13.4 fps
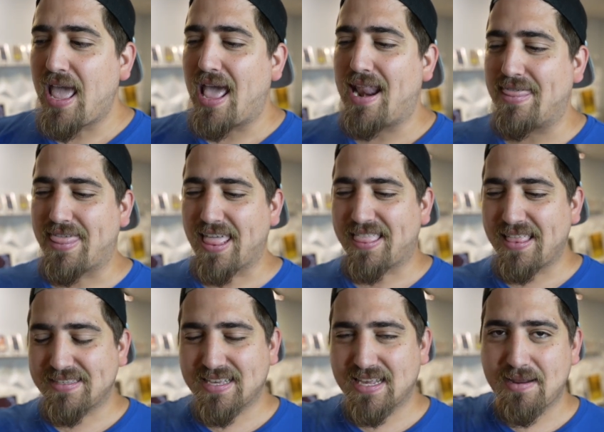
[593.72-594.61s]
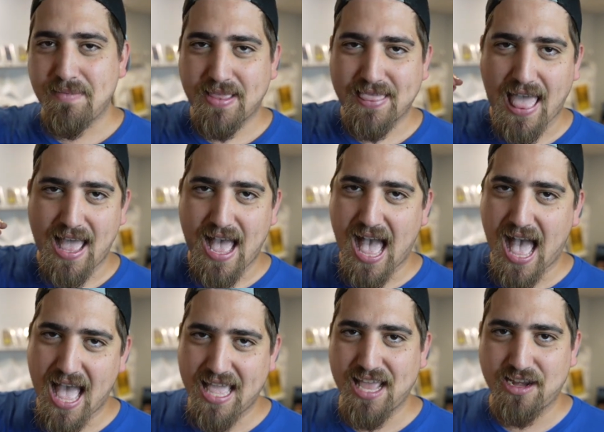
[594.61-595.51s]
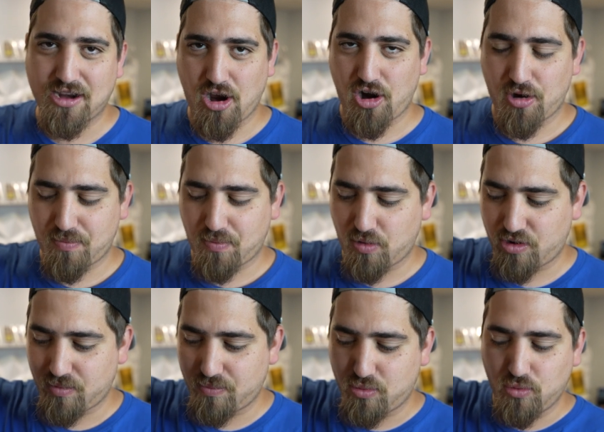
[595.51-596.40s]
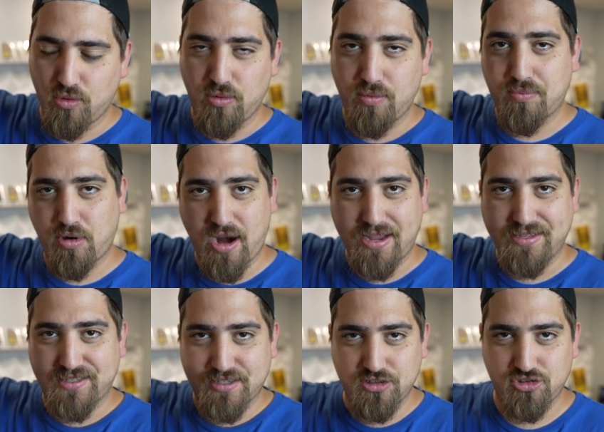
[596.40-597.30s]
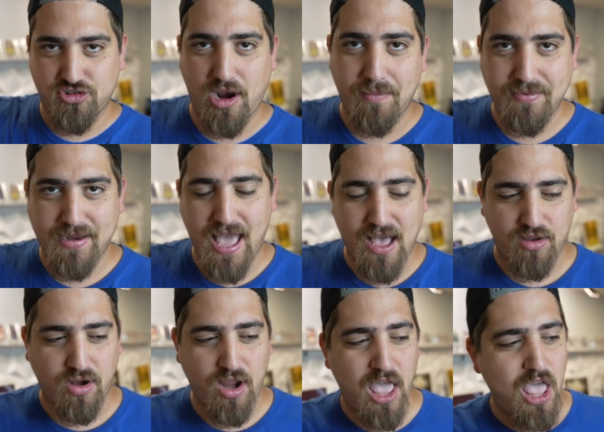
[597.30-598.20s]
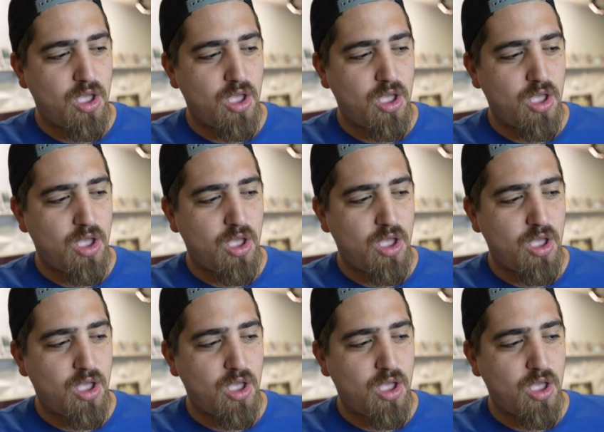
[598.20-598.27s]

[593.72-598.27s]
and I think that's going to make that high-end card pool price drop down,